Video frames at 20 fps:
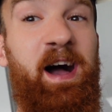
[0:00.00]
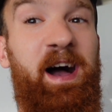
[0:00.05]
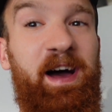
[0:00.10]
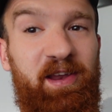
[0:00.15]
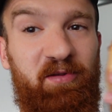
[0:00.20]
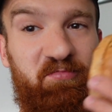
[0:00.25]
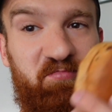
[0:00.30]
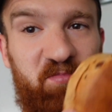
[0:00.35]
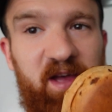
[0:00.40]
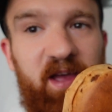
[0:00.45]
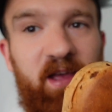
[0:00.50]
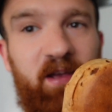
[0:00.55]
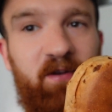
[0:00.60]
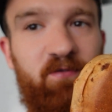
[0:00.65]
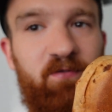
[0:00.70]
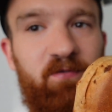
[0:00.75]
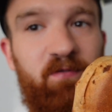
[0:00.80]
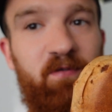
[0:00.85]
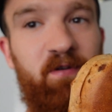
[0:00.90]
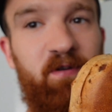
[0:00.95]
And a
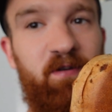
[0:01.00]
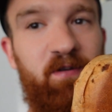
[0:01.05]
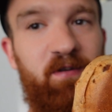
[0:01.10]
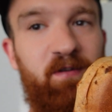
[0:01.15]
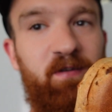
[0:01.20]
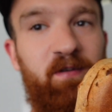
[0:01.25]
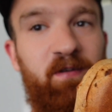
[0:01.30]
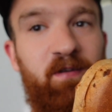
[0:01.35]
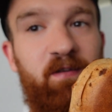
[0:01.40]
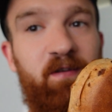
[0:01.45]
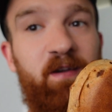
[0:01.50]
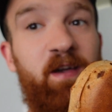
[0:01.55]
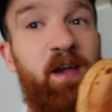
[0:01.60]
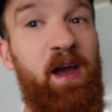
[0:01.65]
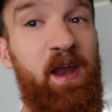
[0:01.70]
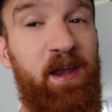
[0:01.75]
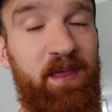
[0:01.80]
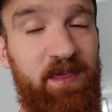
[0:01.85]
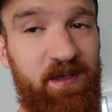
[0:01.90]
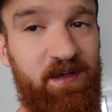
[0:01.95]
bagel.
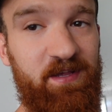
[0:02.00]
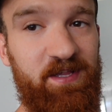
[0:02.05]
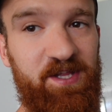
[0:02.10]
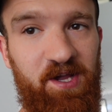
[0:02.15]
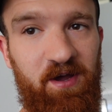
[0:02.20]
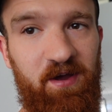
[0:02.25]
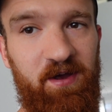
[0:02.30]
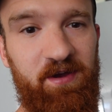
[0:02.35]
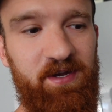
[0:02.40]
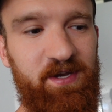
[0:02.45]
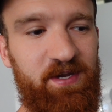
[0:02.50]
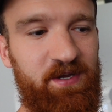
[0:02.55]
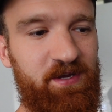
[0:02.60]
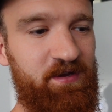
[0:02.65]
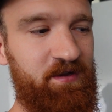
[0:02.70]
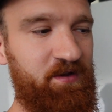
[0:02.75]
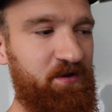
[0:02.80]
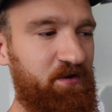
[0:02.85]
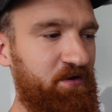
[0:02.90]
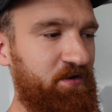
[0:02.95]
Anything inside?
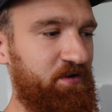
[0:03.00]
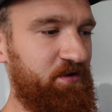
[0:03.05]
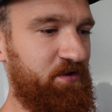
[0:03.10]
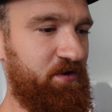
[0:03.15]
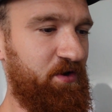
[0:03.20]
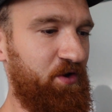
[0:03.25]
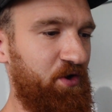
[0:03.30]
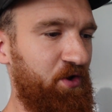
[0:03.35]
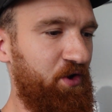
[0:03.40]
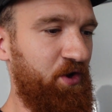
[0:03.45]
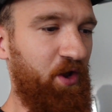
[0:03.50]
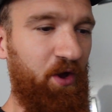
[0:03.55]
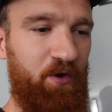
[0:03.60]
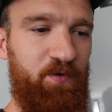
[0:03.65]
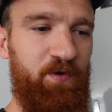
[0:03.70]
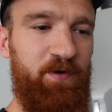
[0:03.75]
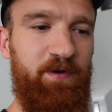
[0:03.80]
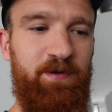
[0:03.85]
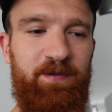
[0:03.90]
No.